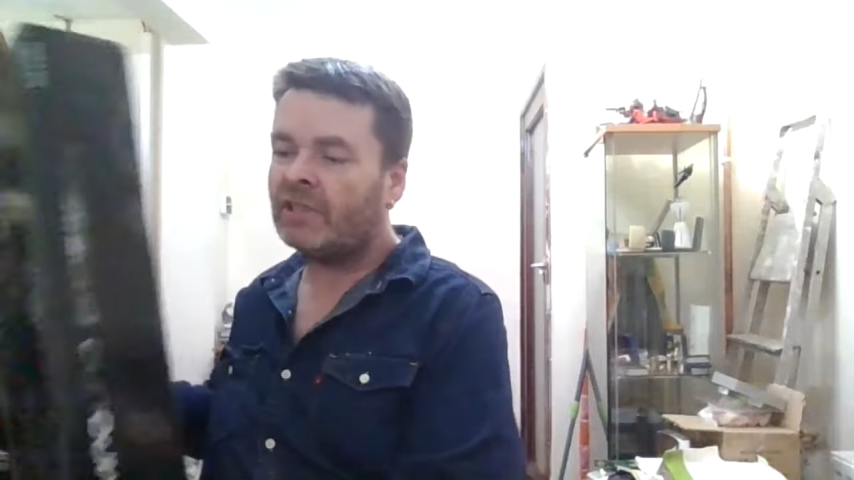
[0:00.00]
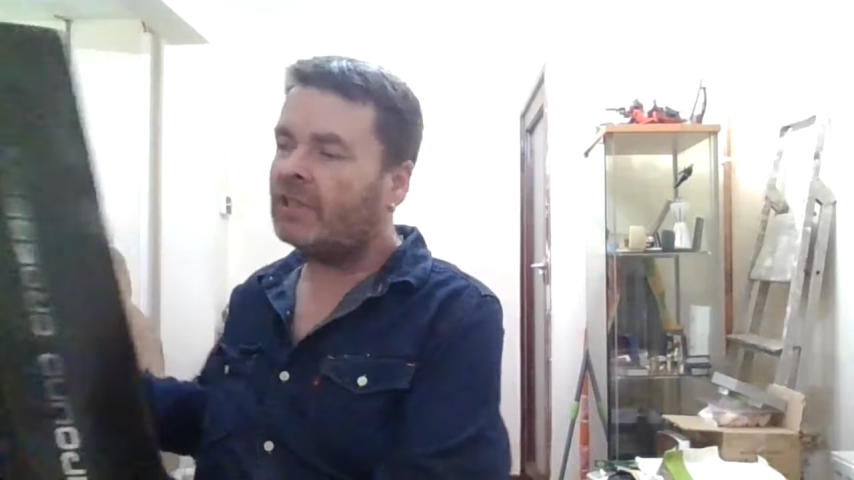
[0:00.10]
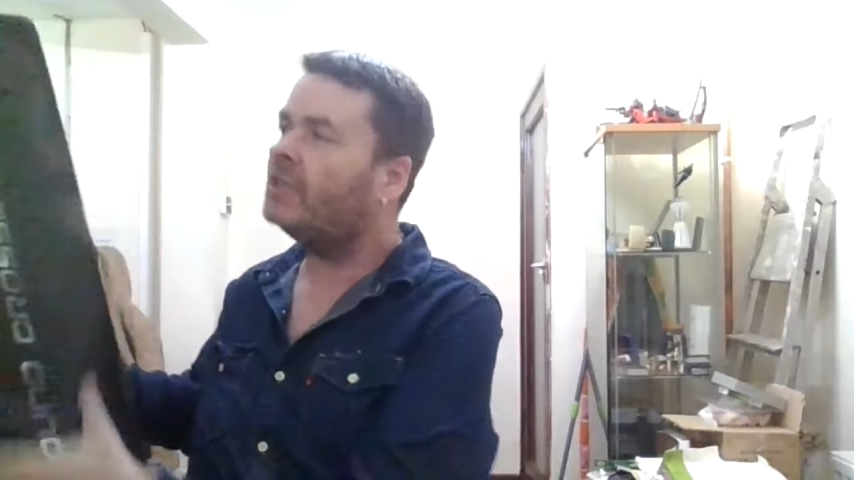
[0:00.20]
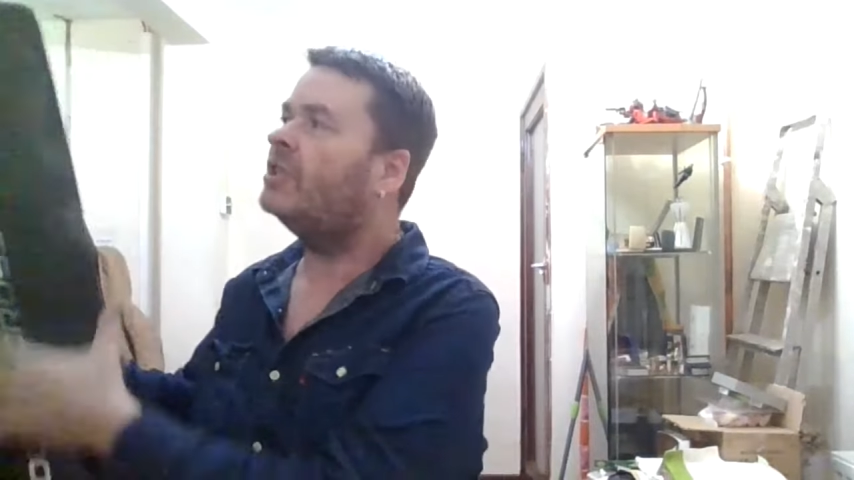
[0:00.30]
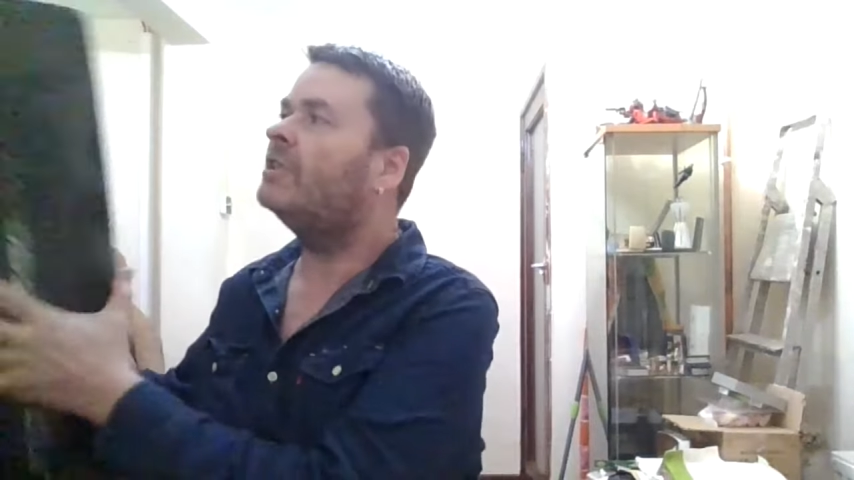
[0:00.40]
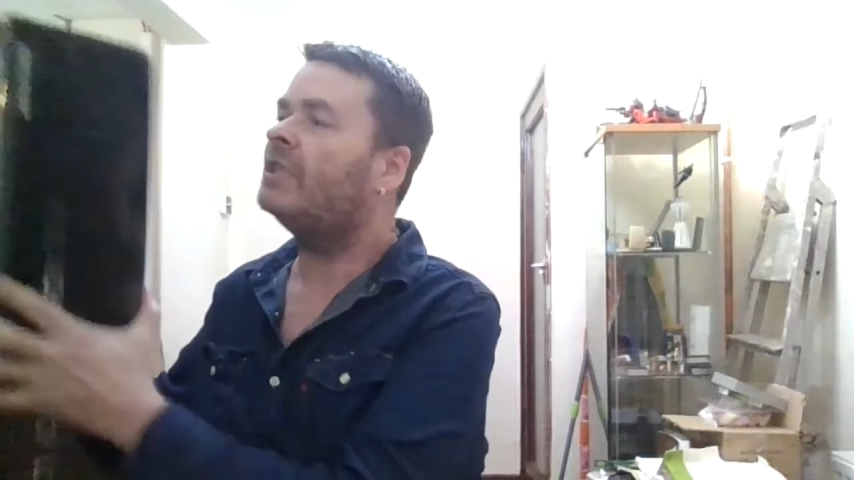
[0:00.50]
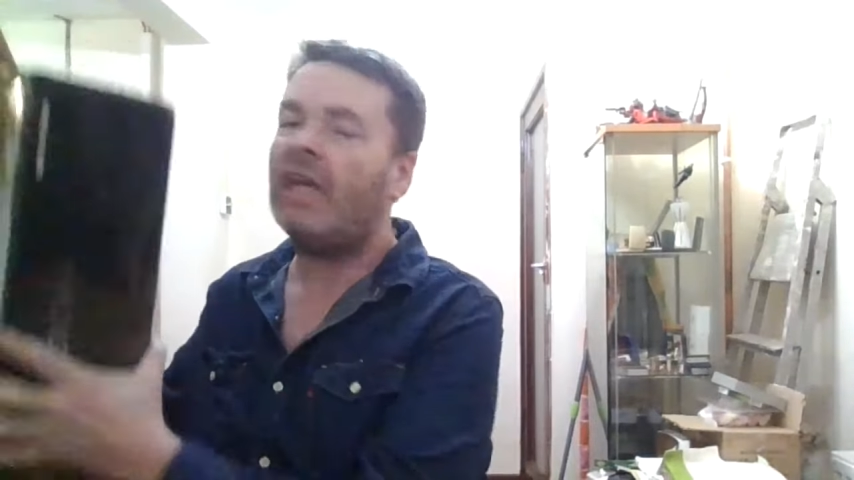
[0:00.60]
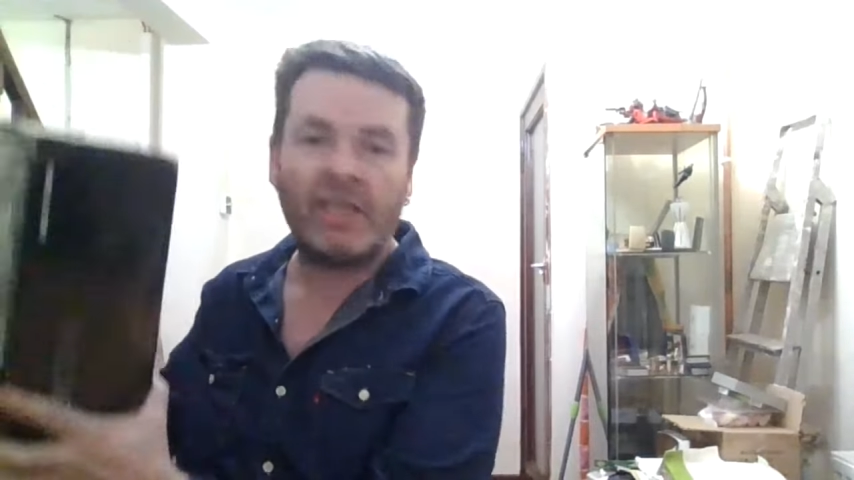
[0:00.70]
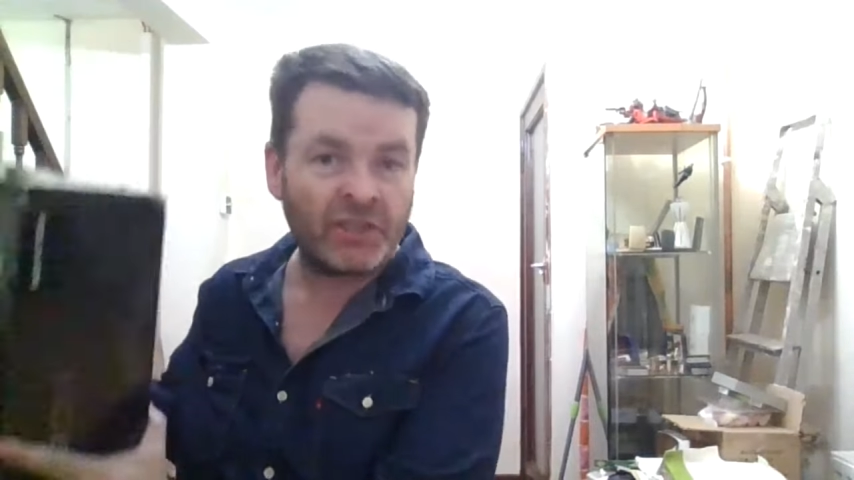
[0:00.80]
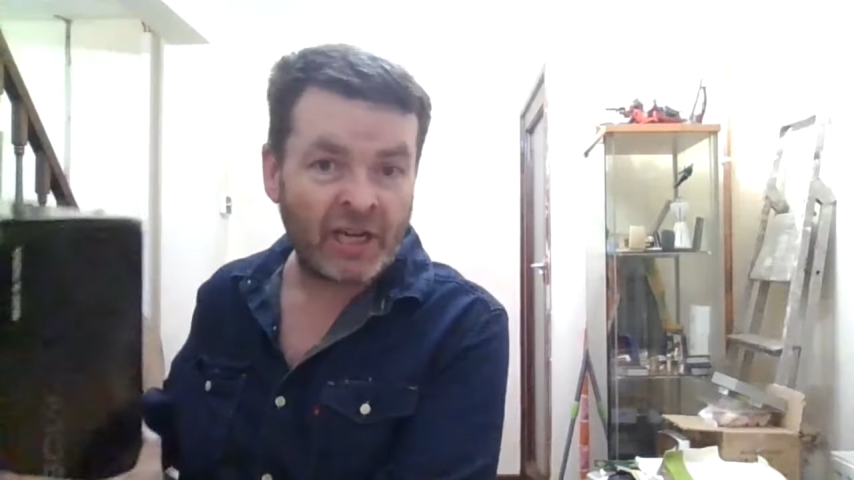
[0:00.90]
such as
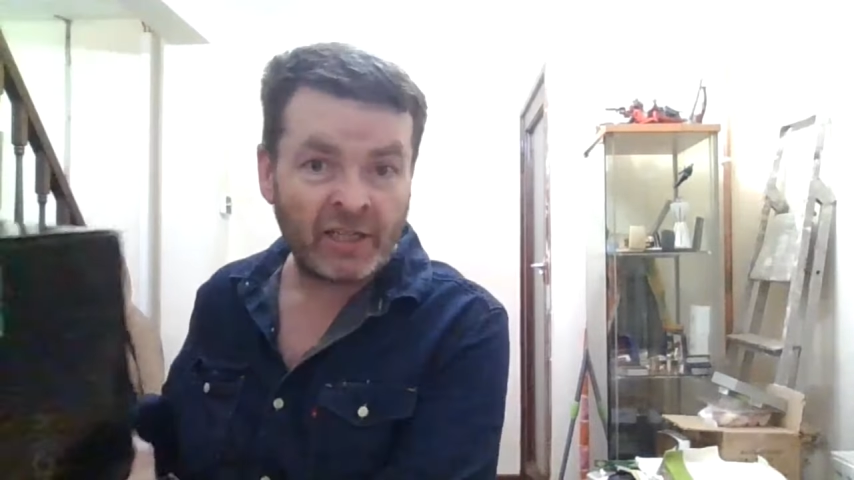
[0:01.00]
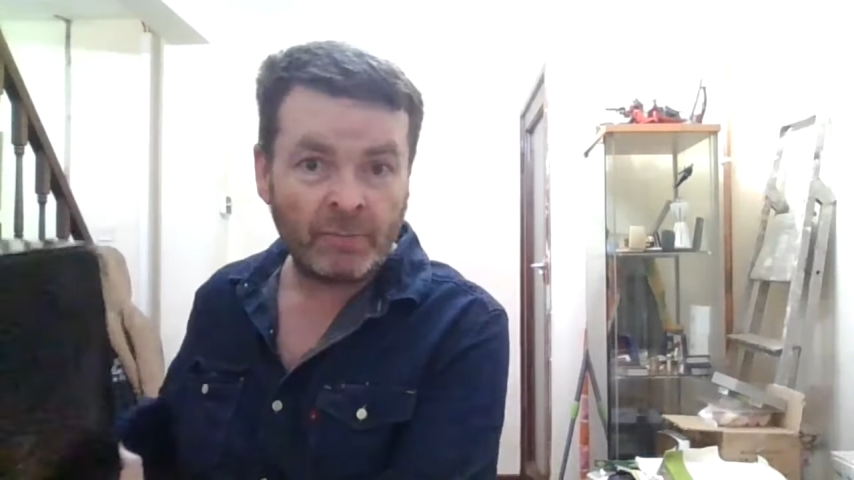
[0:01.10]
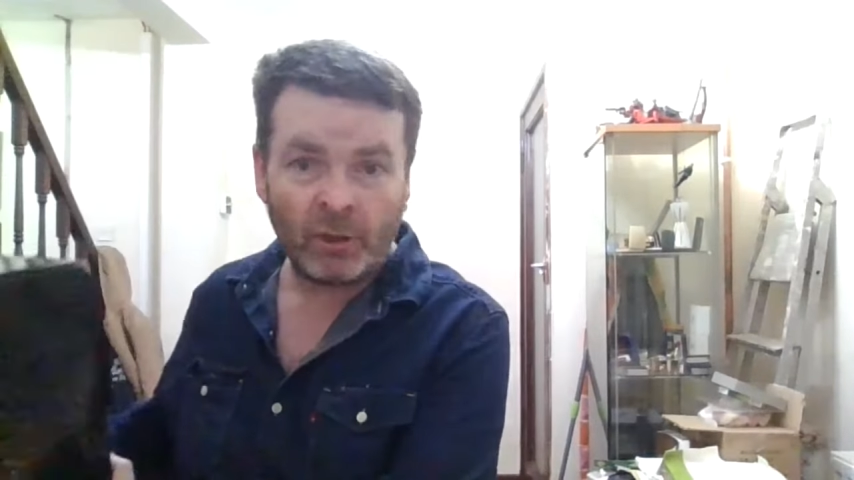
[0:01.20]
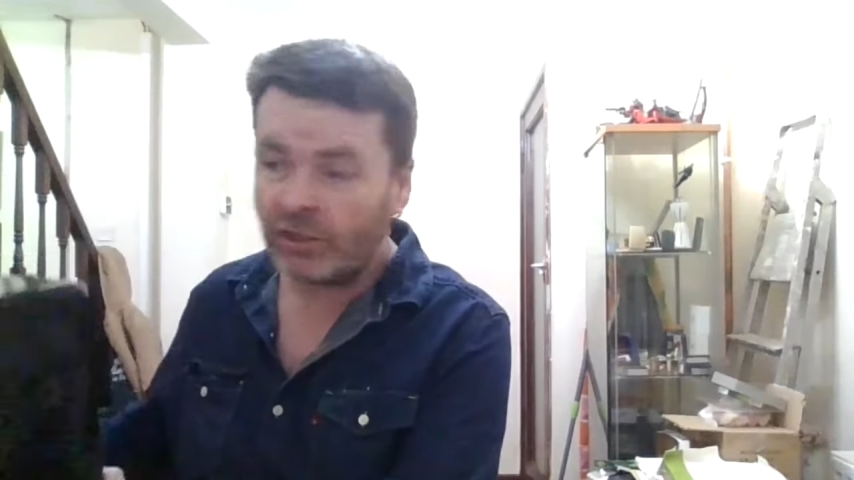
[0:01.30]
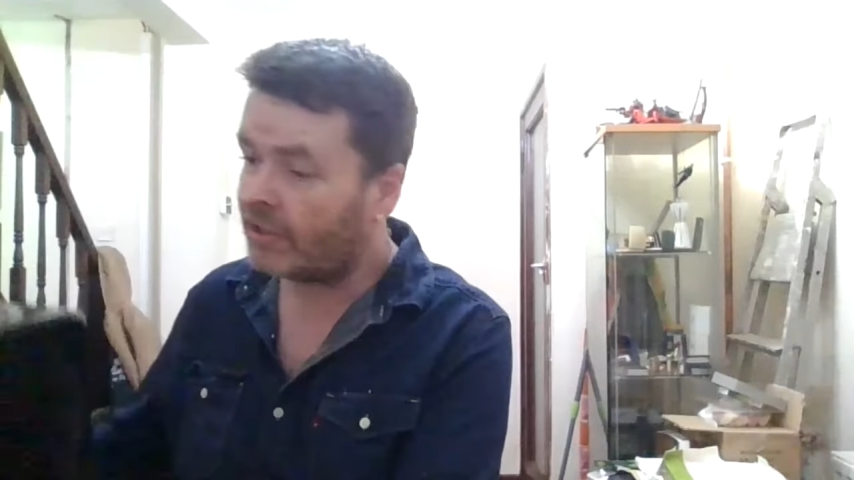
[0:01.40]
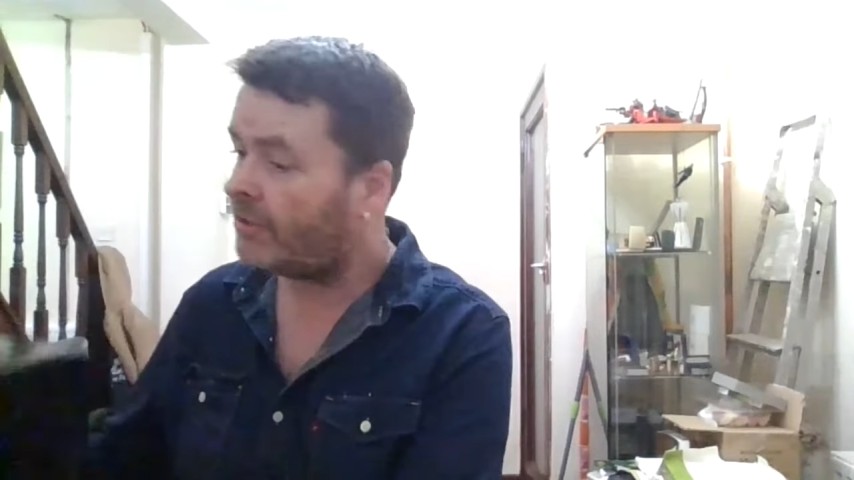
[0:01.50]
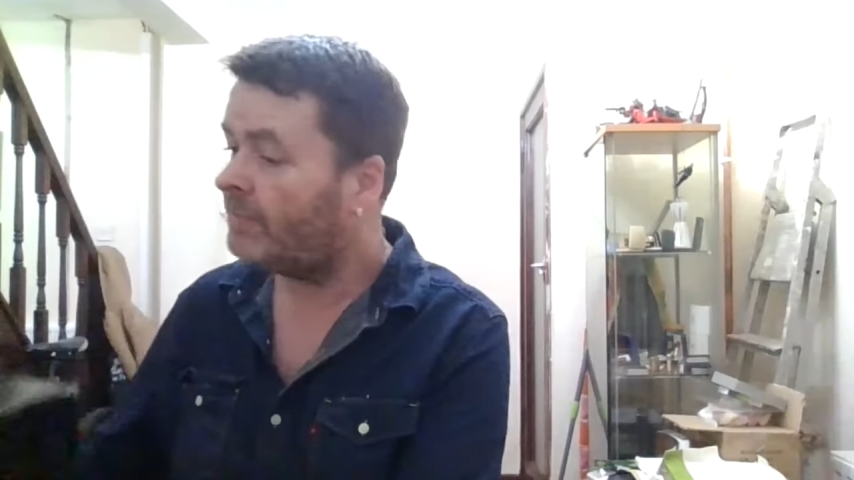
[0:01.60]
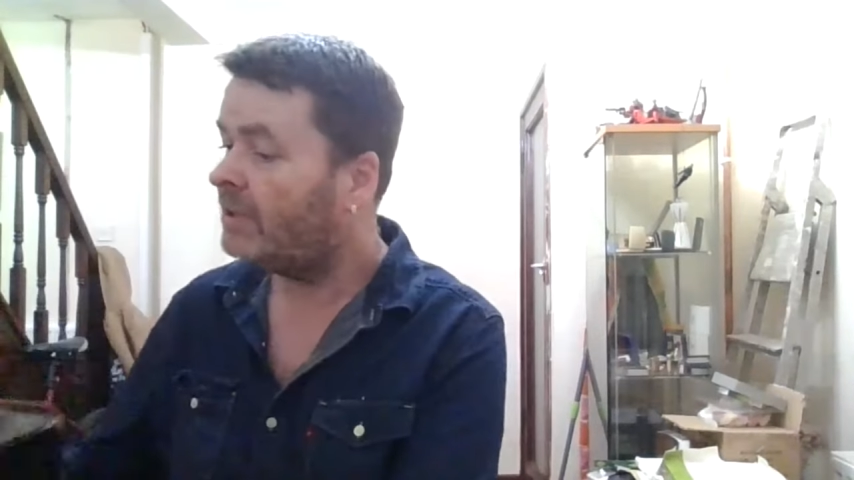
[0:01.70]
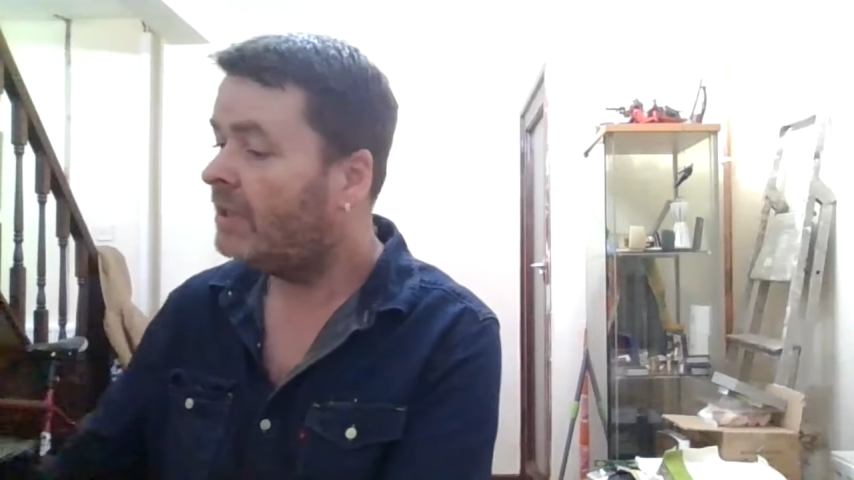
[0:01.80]
a Centerpoint